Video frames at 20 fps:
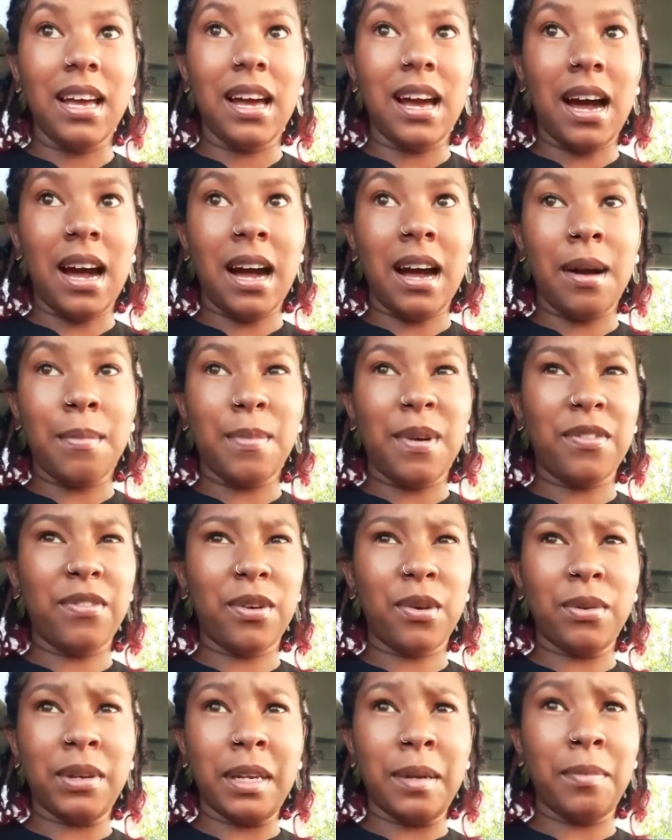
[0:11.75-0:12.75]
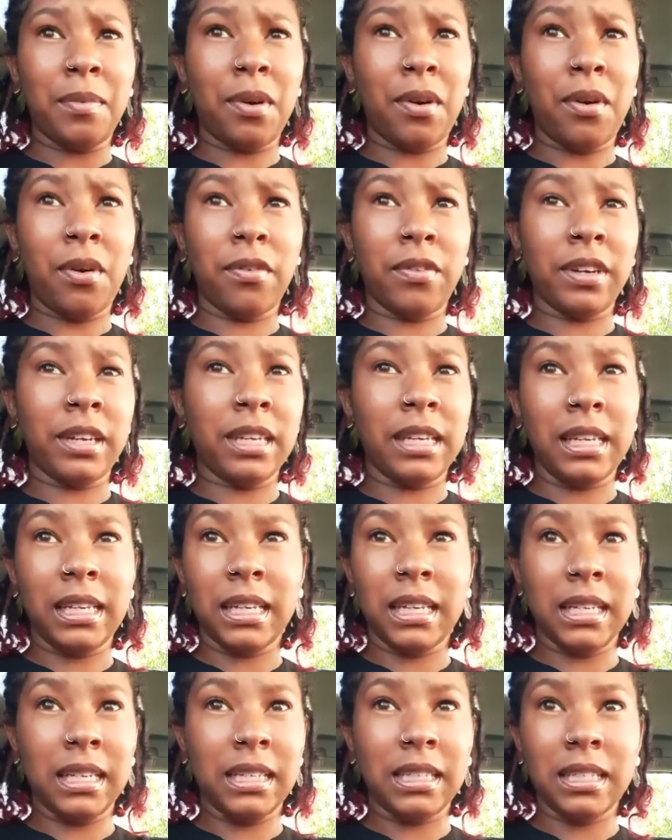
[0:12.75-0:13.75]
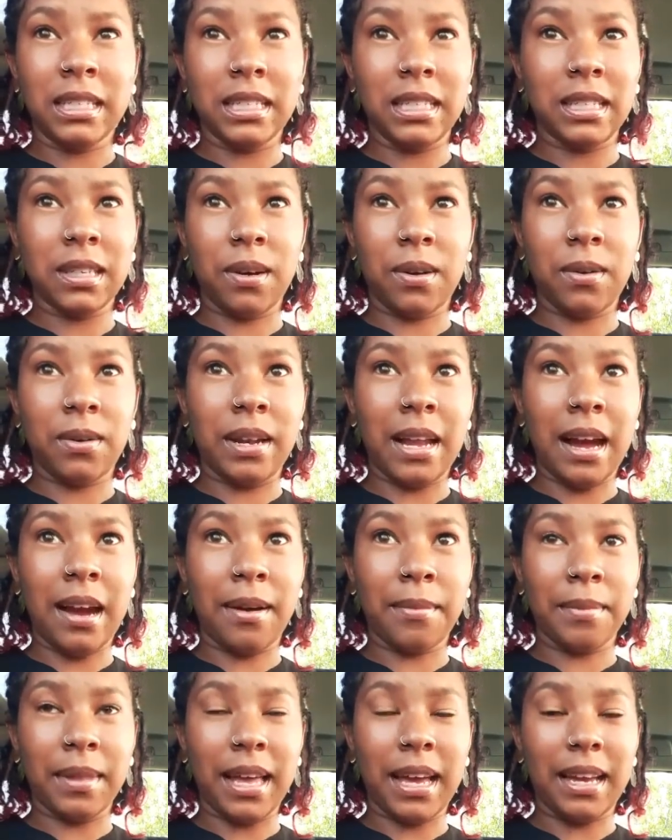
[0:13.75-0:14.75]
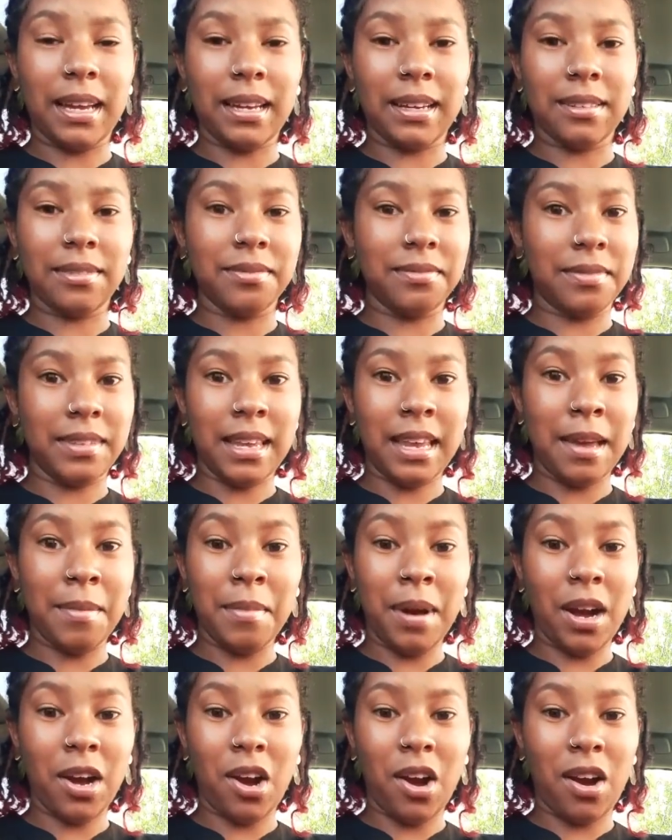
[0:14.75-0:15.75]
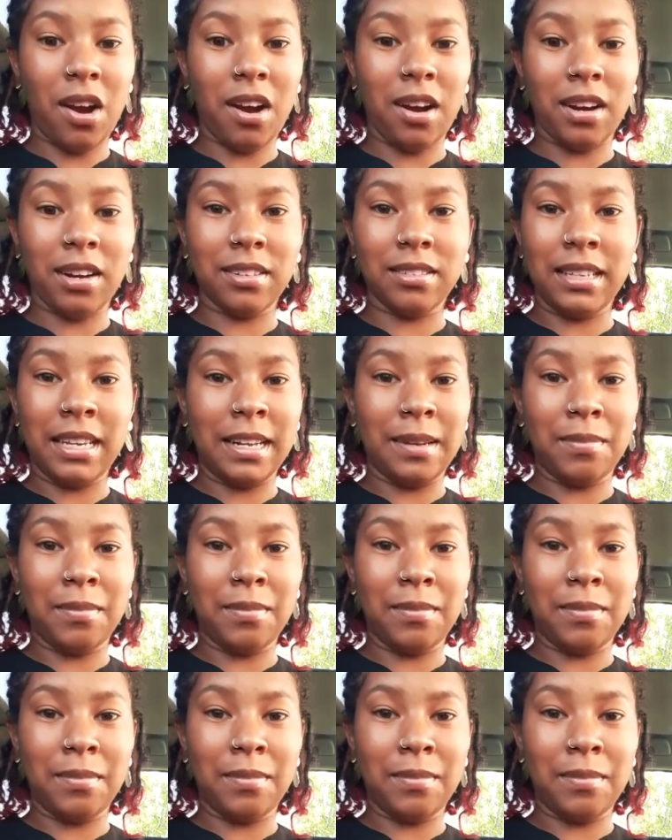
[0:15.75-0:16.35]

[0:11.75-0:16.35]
My phone keeps overheating, so now I'm like in my car and I'm